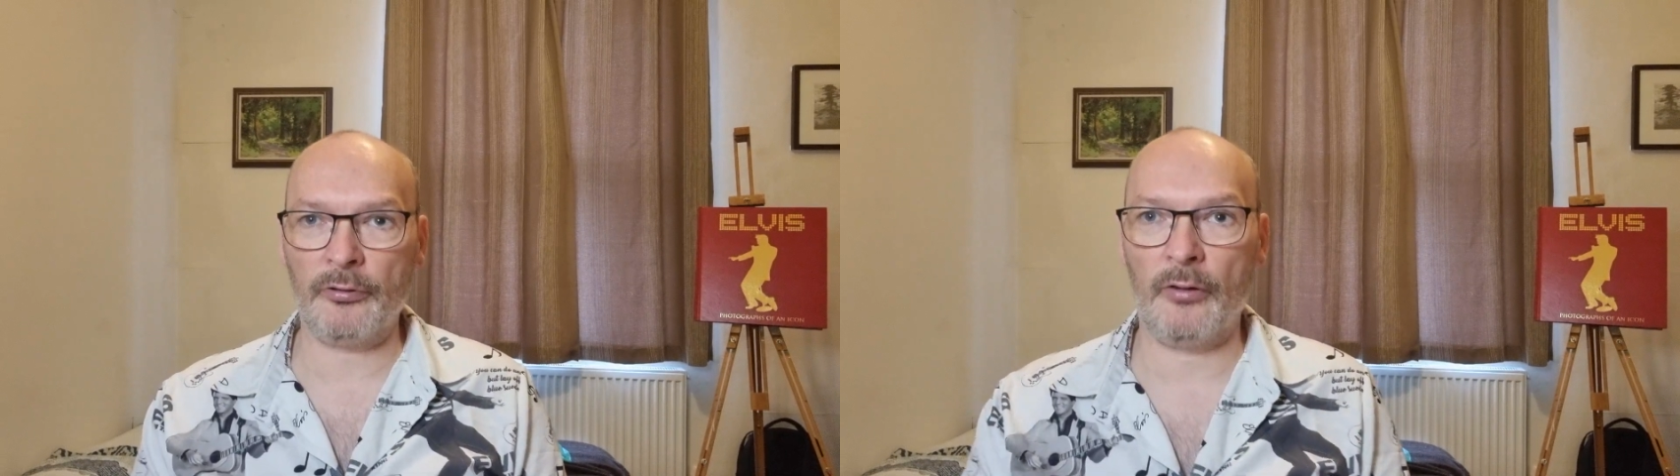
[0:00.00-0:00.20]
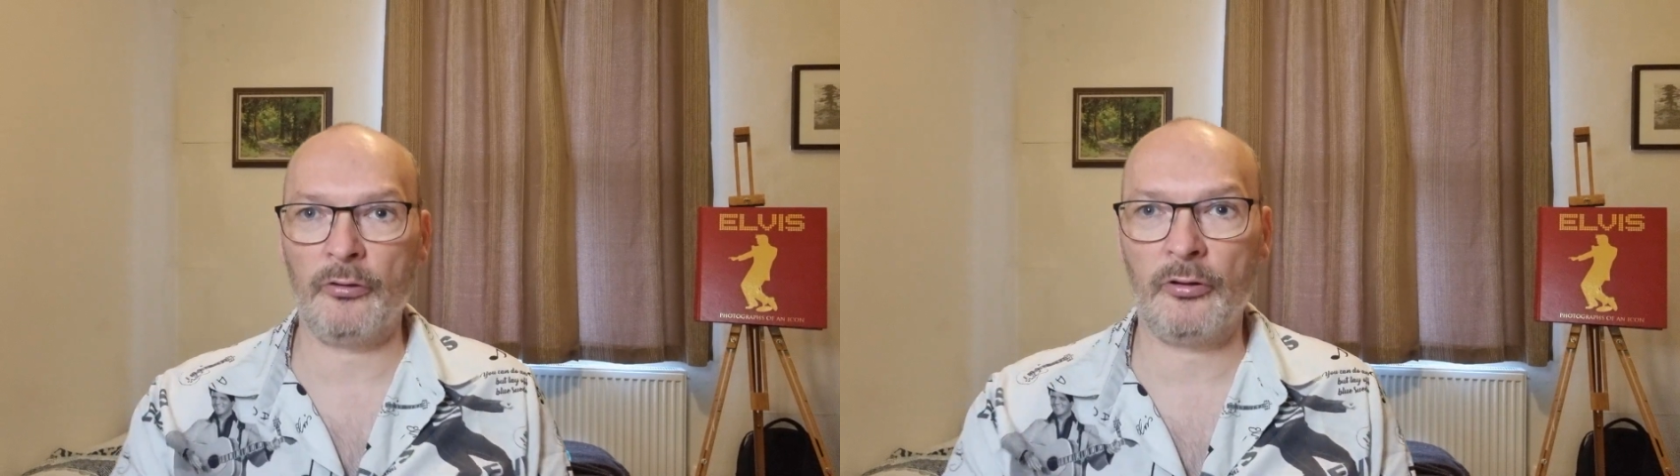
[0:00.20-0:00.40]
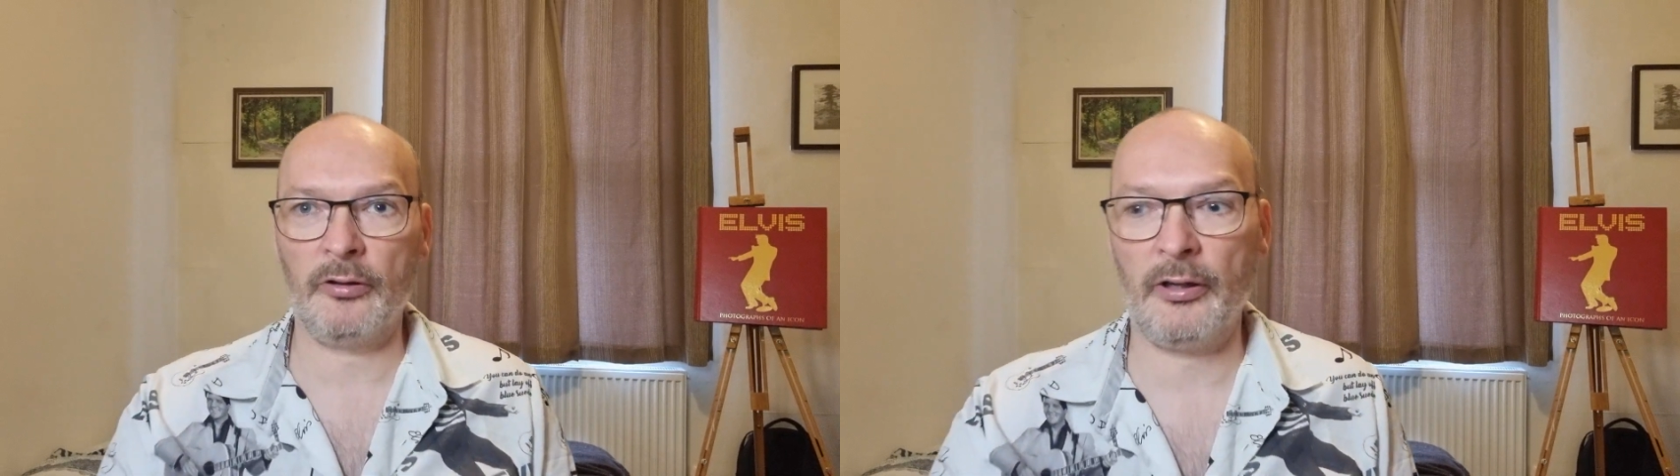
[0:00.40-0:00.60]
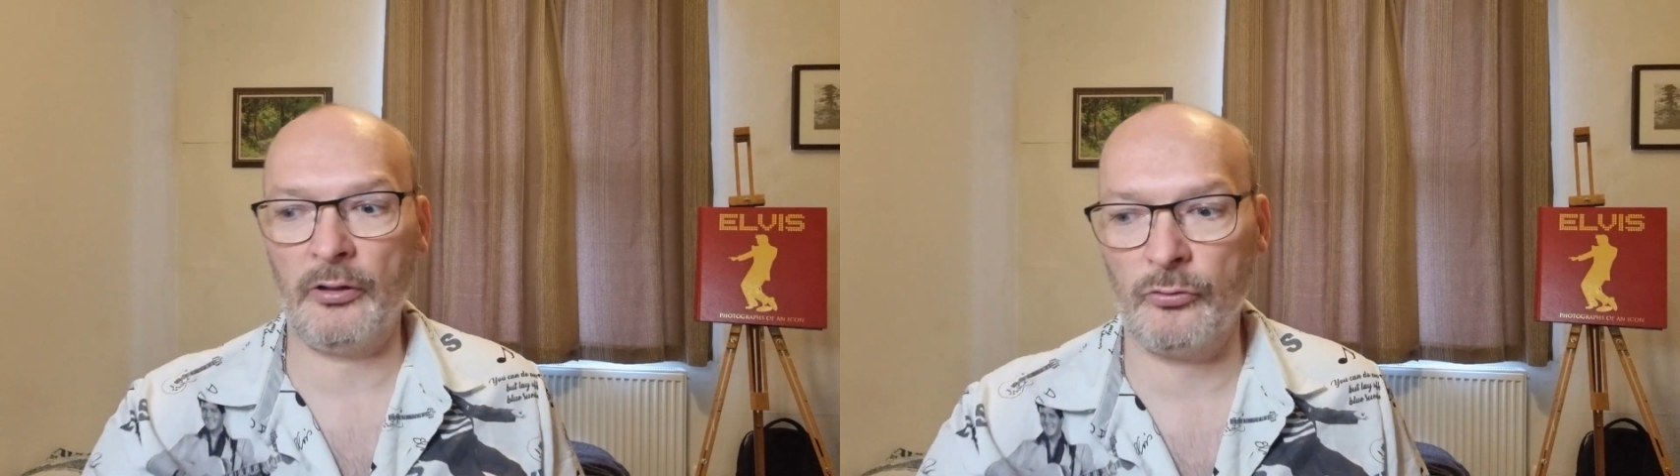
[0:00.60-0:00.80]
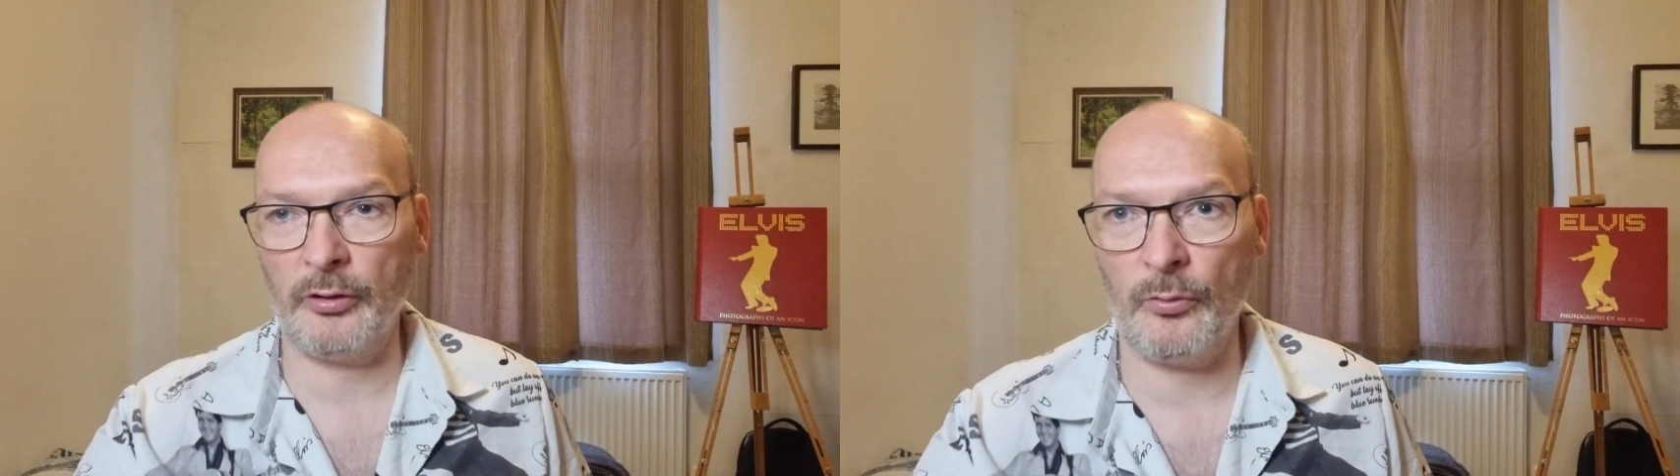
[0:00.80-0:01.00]
so I'm just going to take a
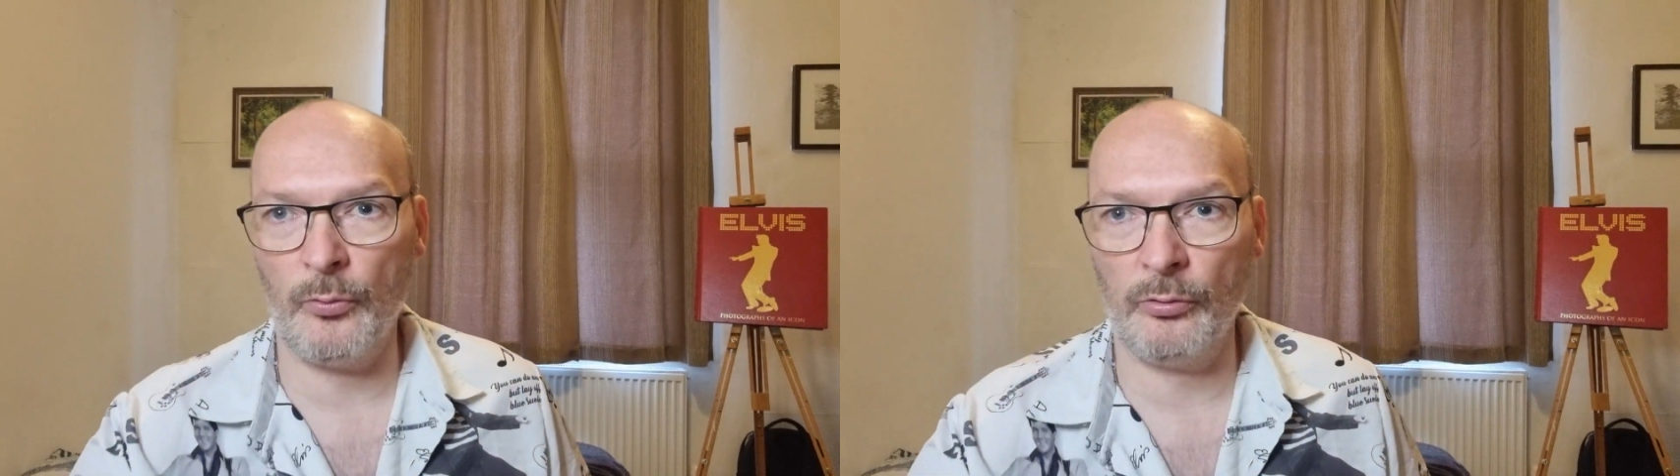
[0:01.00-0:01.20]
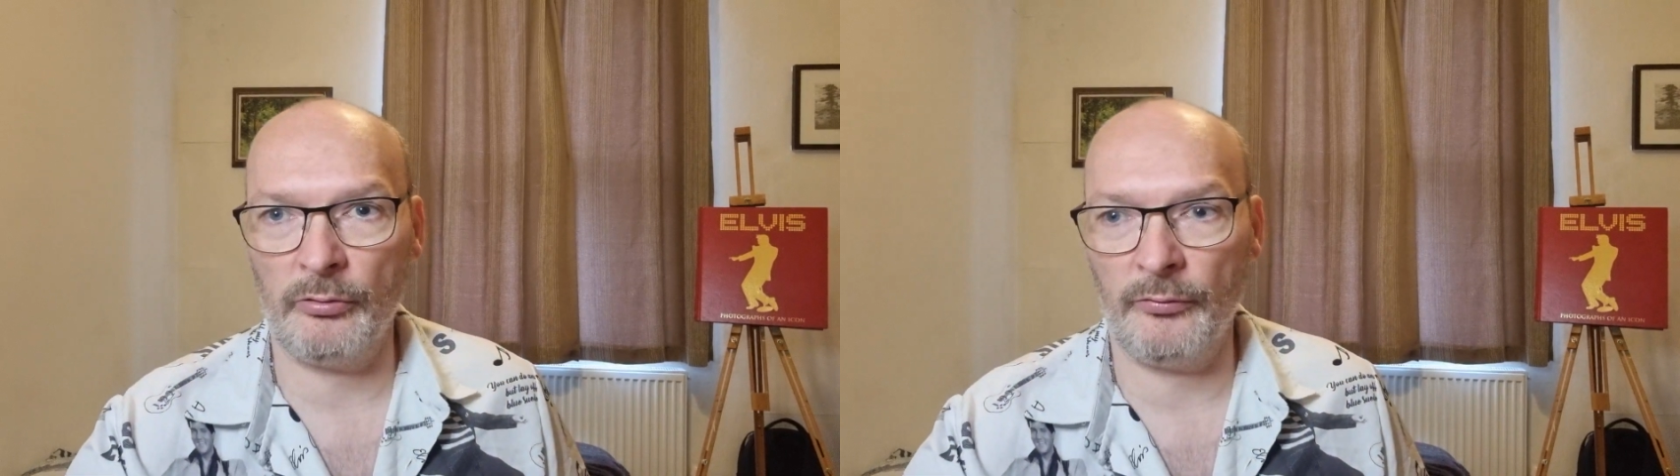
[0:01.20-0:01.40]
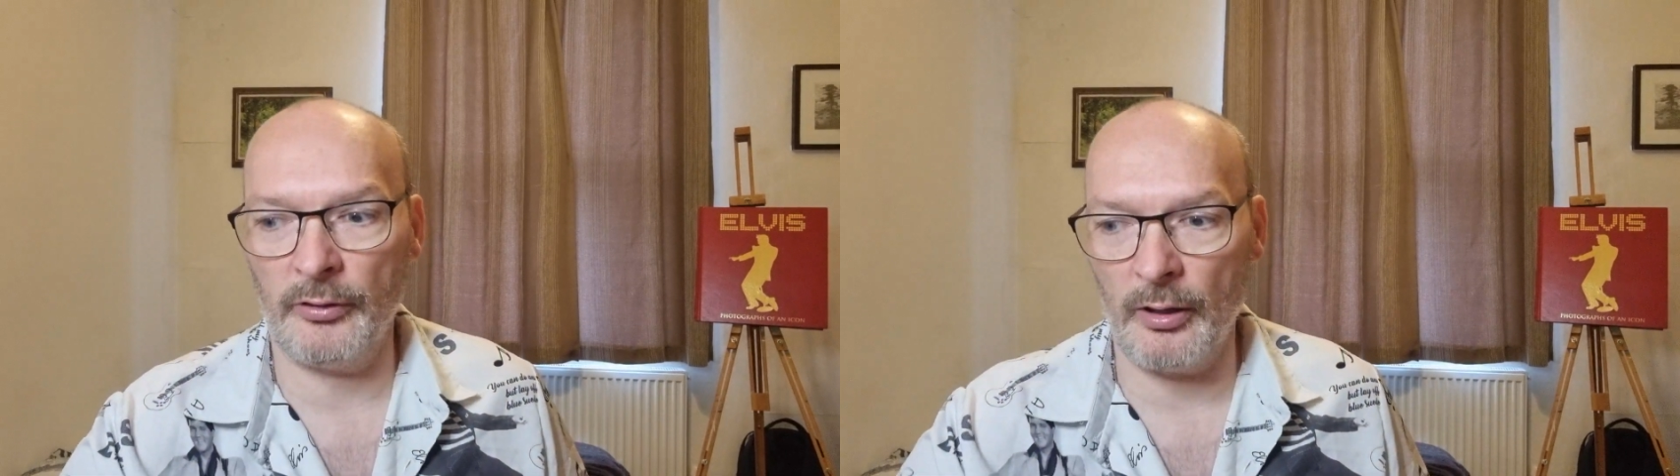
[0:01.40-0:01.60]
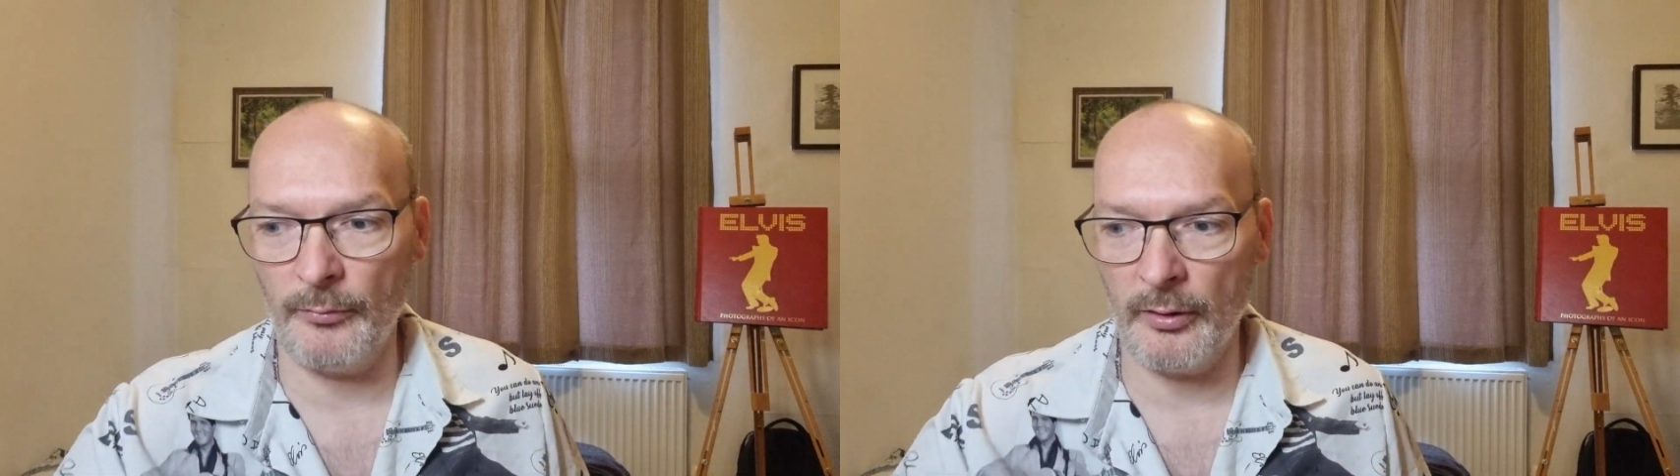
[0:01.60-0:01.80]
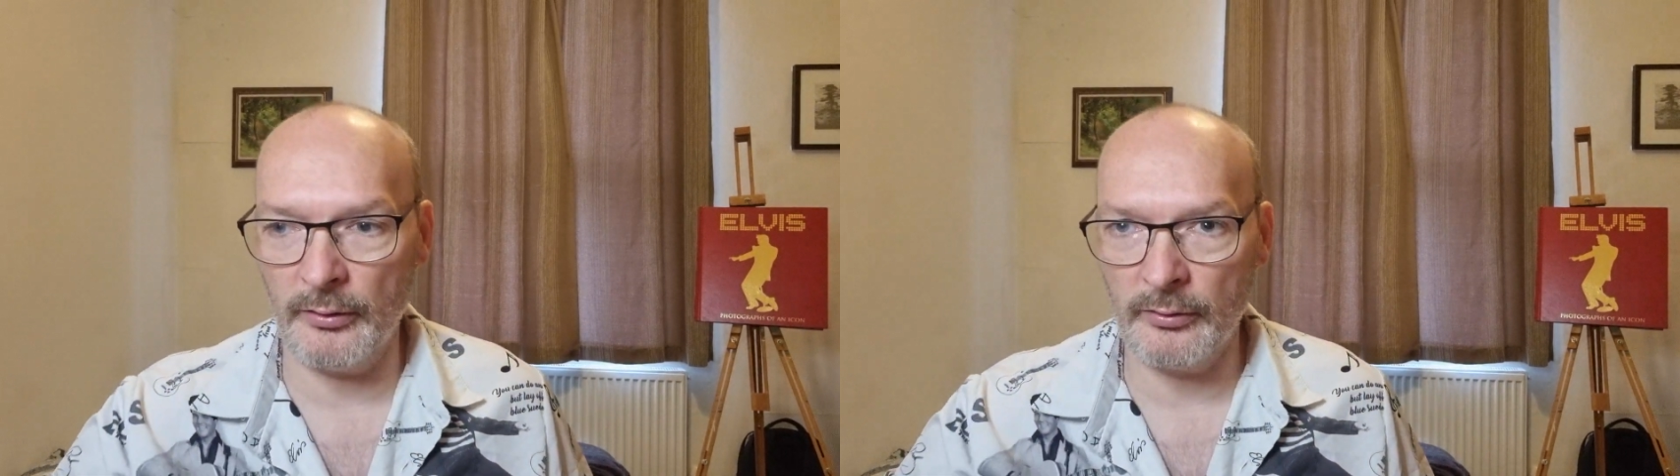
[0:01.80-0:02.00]
drink of water if you don't
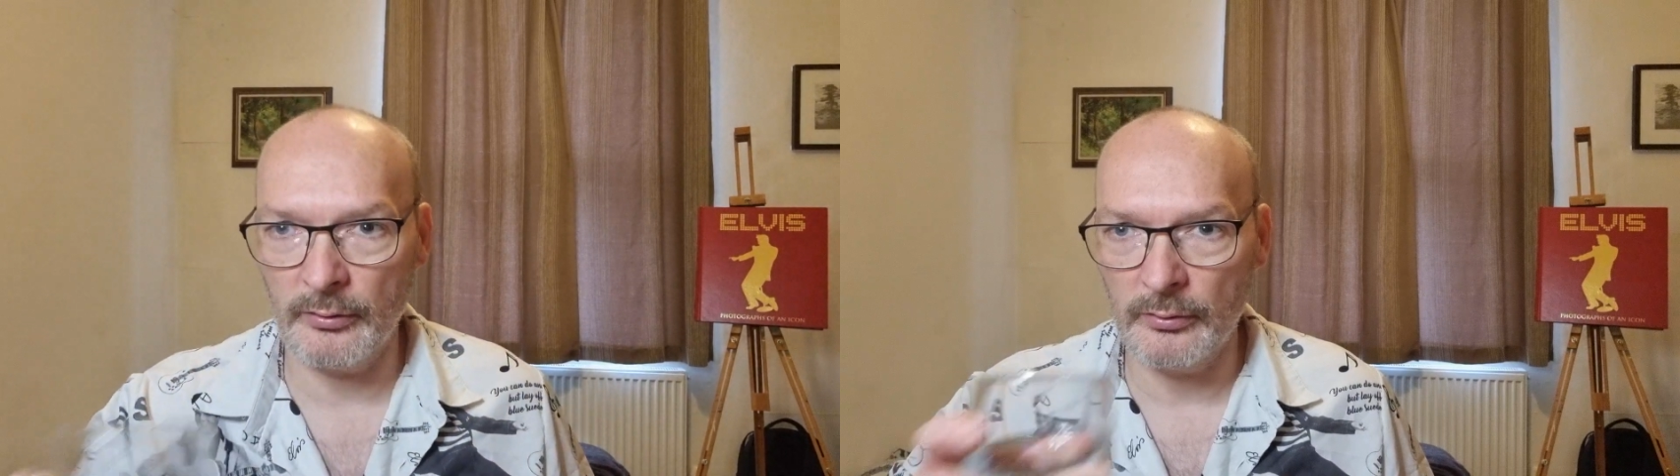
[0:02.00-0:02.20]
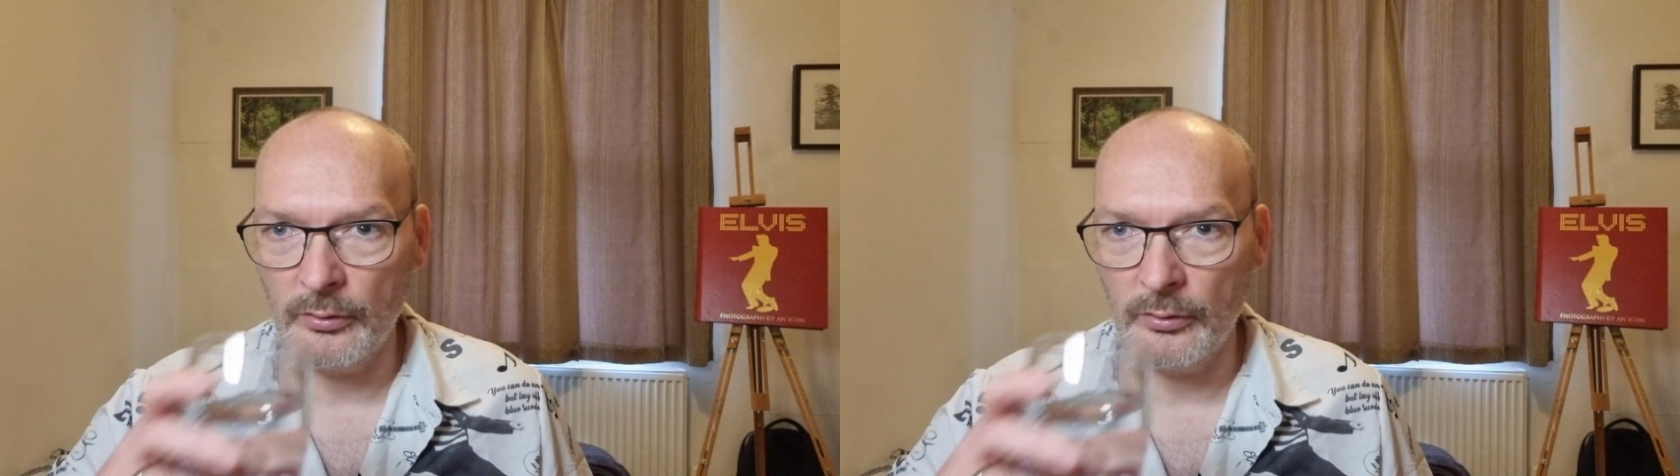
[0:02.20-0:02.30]
mind.